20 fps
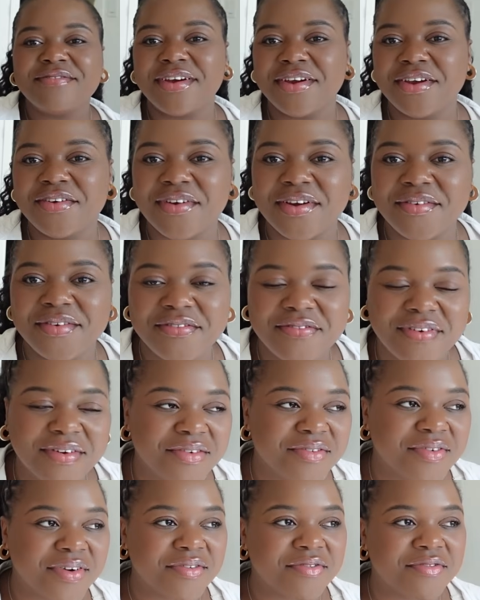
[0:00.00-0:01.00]
very, very,
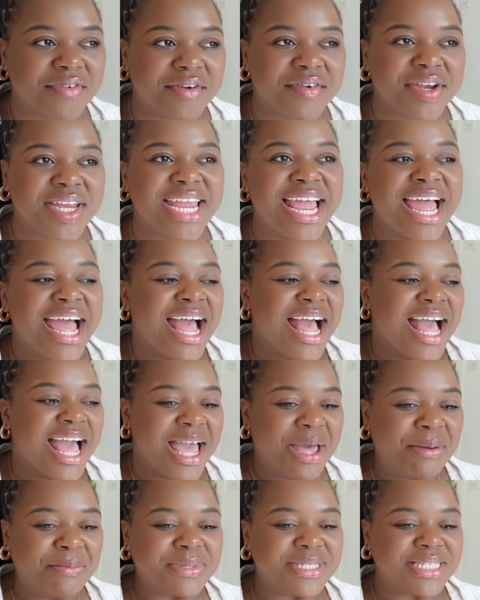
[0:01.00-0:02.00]
very, very, very
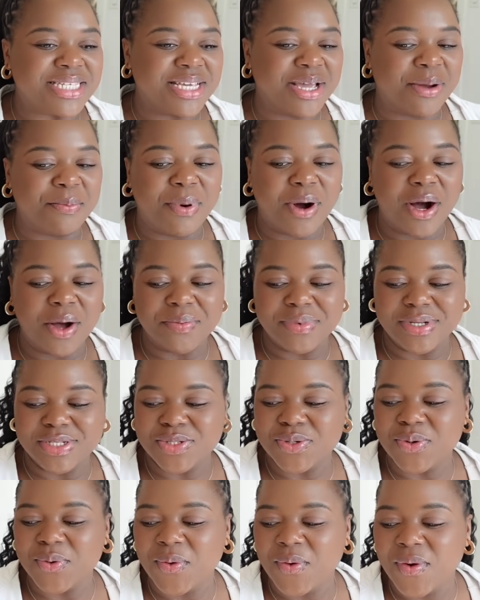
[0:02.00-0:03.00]
empty
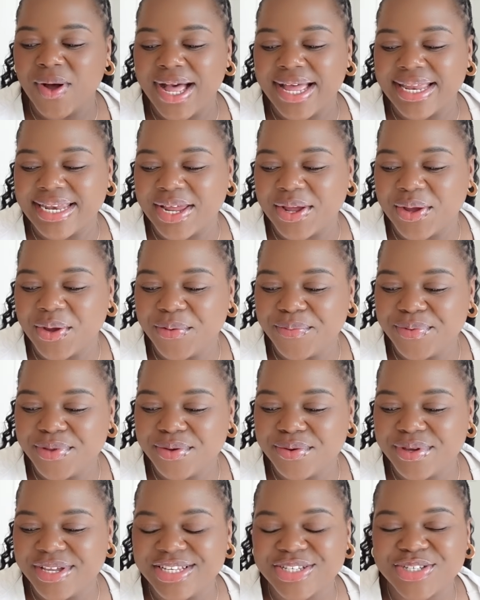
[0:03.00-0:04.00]
apartment tour, and I hope
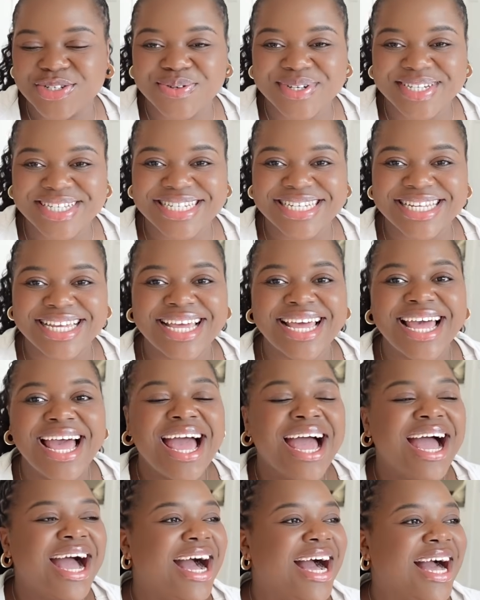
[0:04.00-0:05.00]
you enjoyed it.
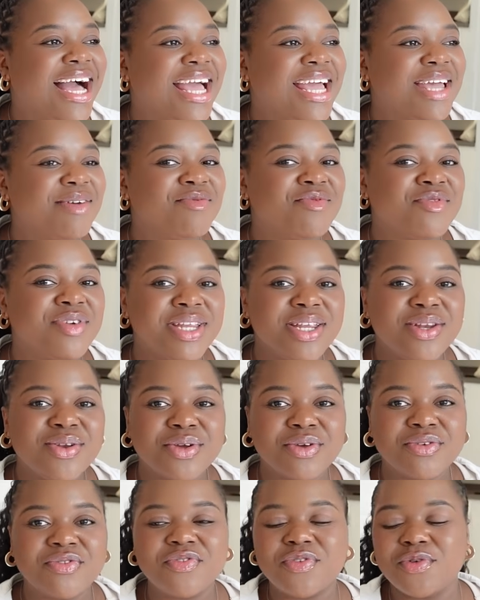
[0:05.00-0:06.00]
I'm really
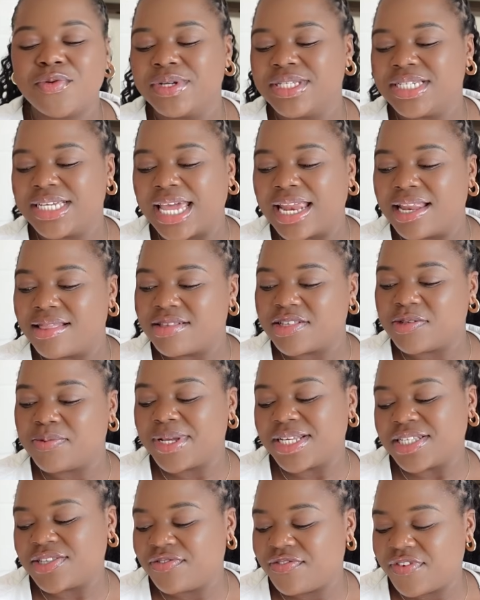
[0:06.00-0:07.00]
looking forward to getting this
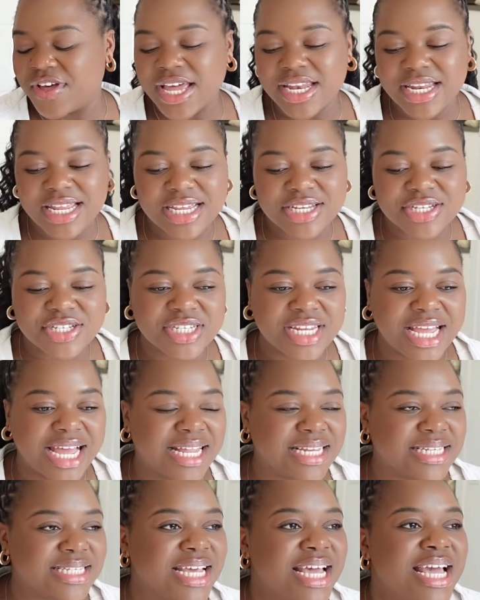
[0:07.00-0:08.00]
place furnished,
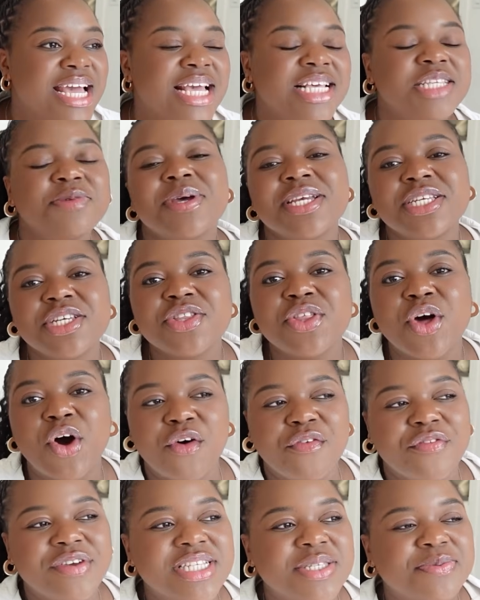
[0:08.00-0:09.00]
and especially the
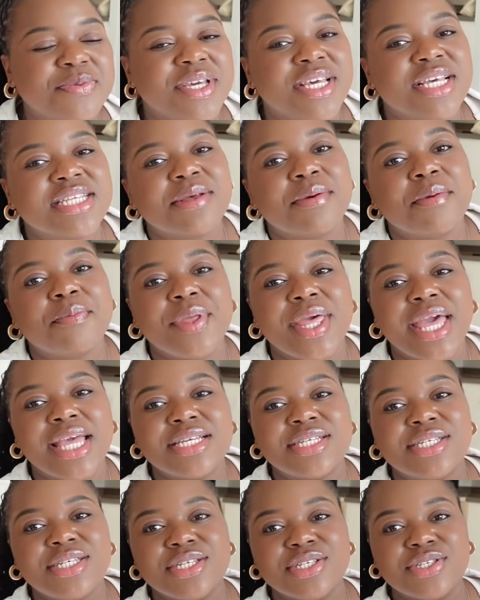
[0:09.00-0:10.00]
office, because I'm a
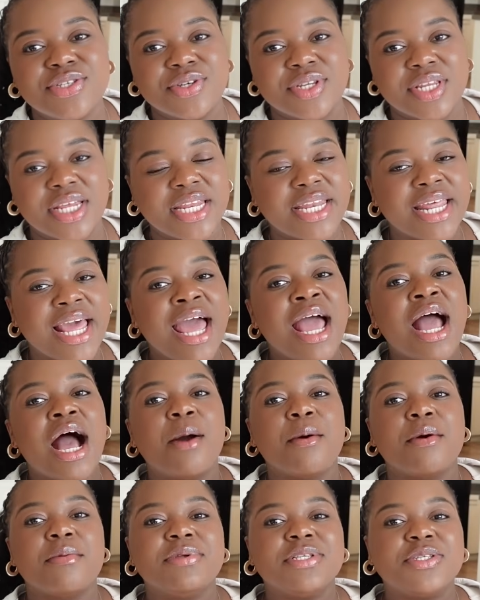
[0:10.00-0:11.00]
PhD student
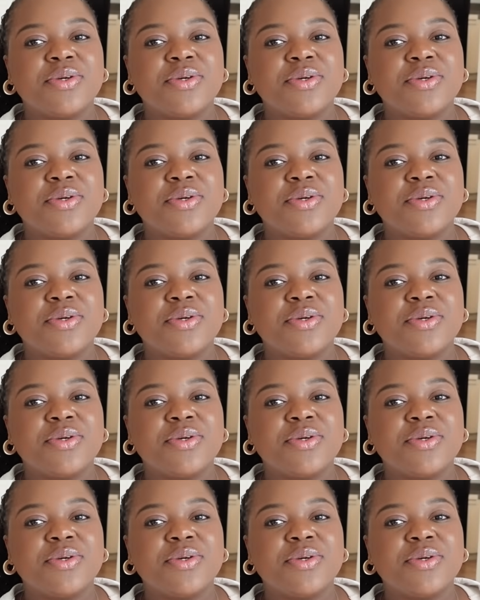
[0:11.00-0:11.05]
and we'll be